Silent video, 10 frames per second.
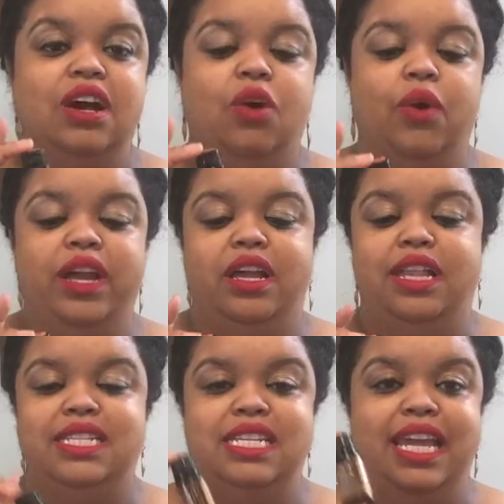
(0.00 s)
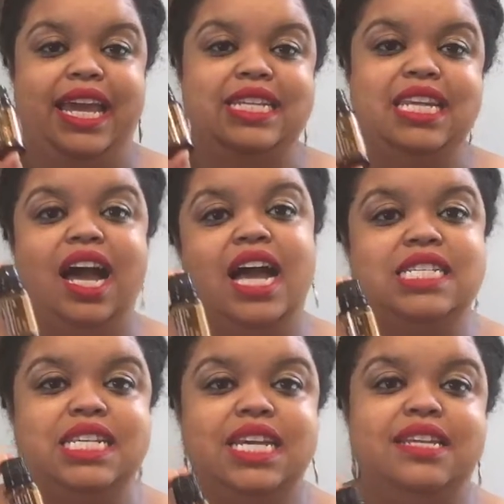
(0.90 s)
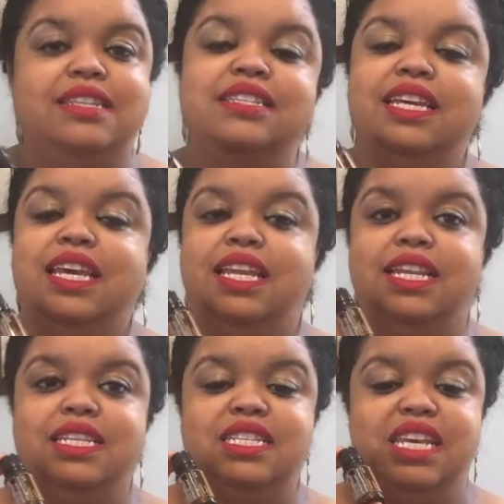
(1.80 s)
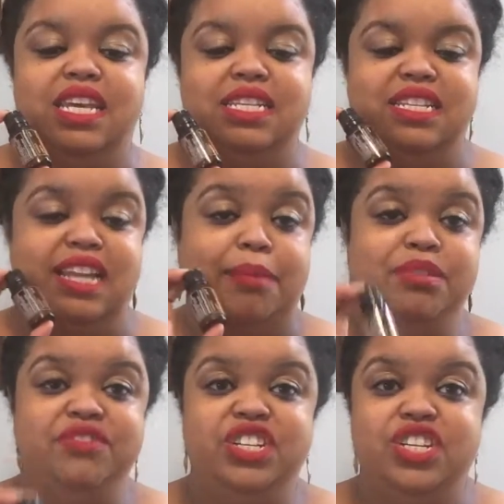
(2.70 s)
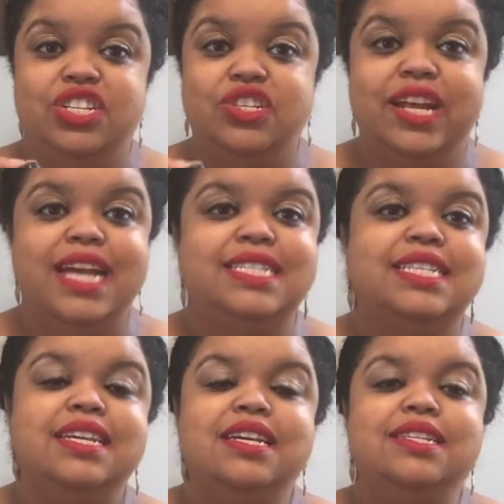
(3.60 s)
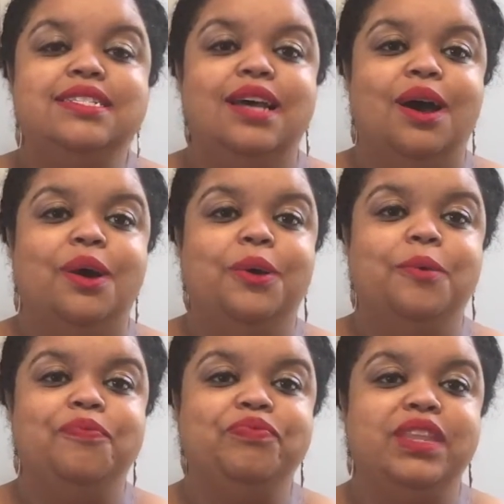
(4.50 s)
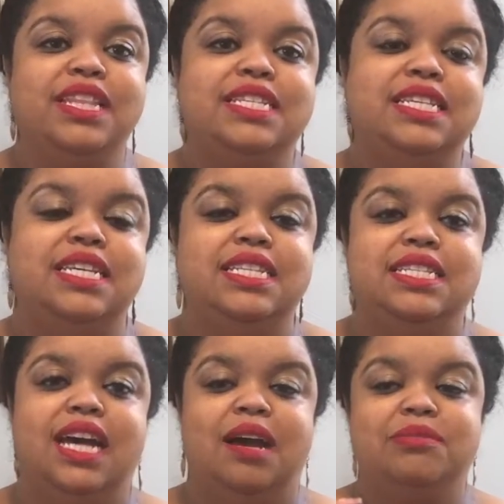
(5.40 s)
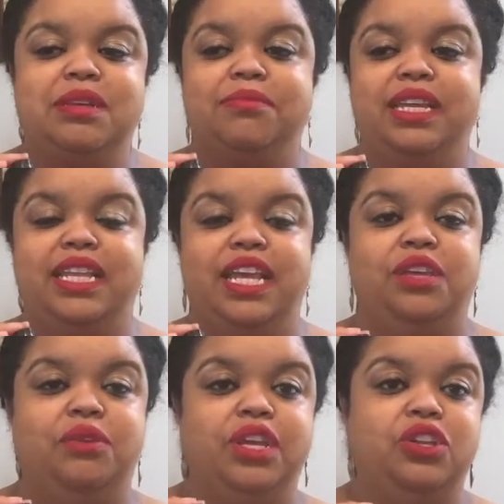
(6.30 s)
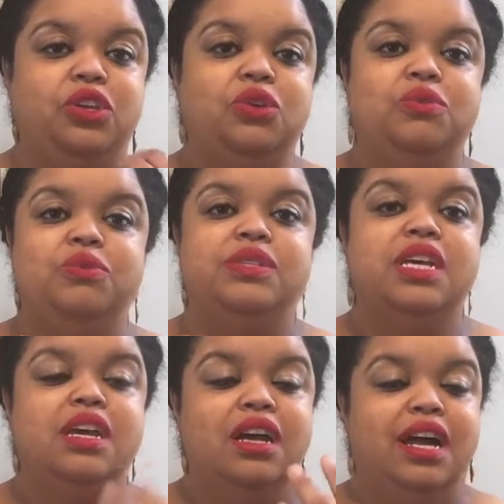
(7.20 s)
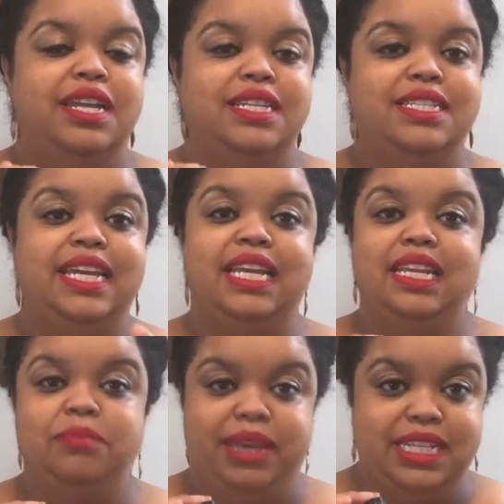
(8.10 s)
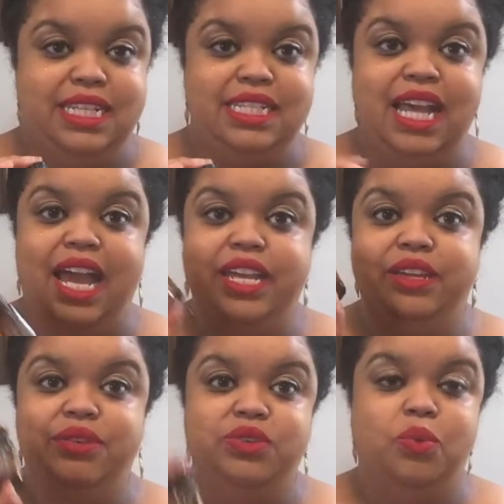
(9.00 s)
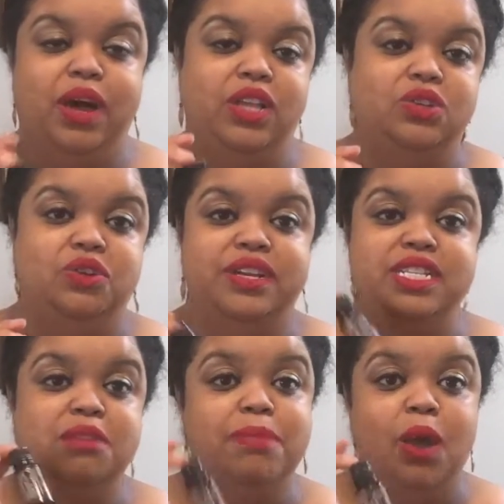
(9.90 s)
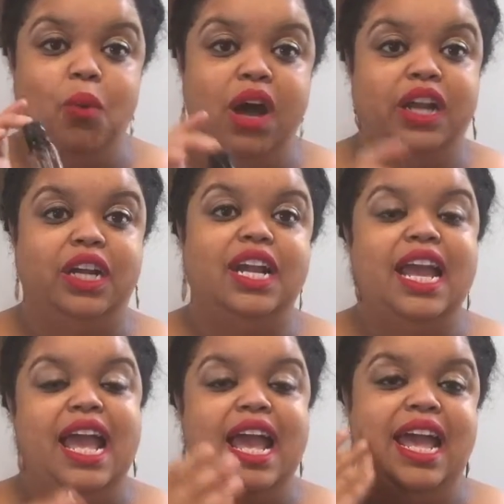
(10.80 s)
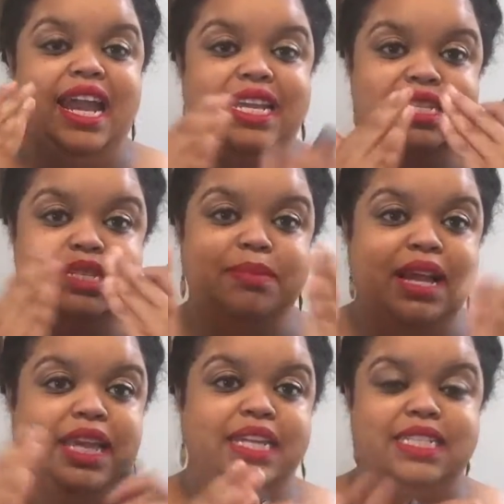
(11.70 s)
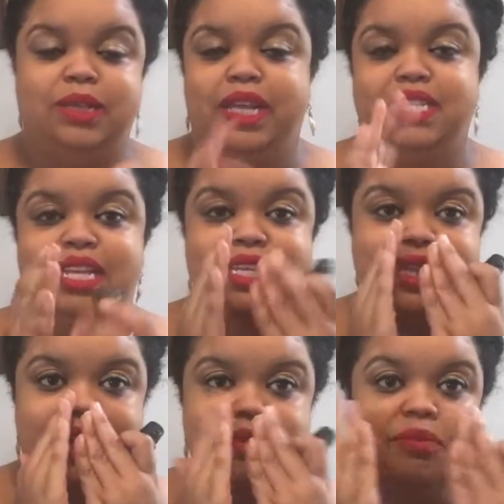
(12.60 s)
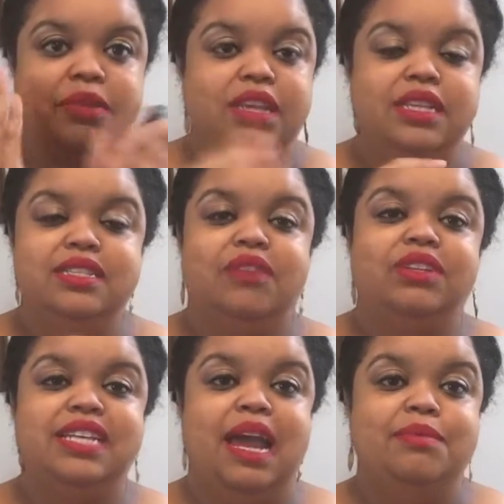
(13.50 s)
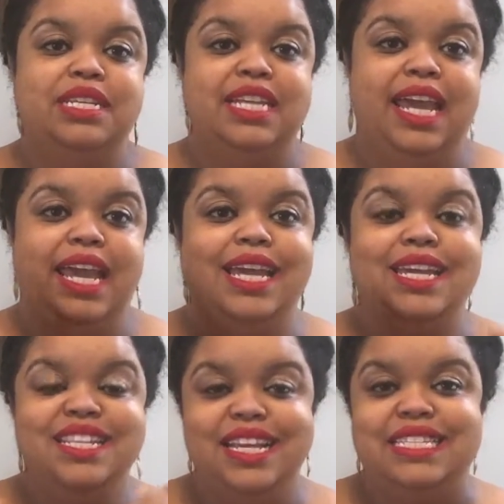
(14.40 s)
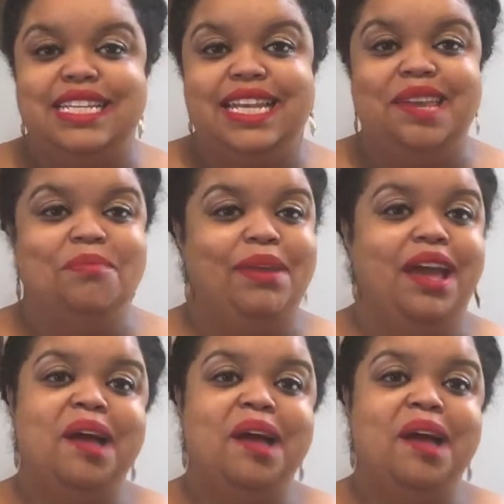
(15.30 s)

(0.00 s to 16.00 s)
oil. It's an antioxidant. It is adaptive to your stress. So this is something that you can use on a daily basis. I use wild orange in my water and I smell it just like a scent tent several times a day just to keep me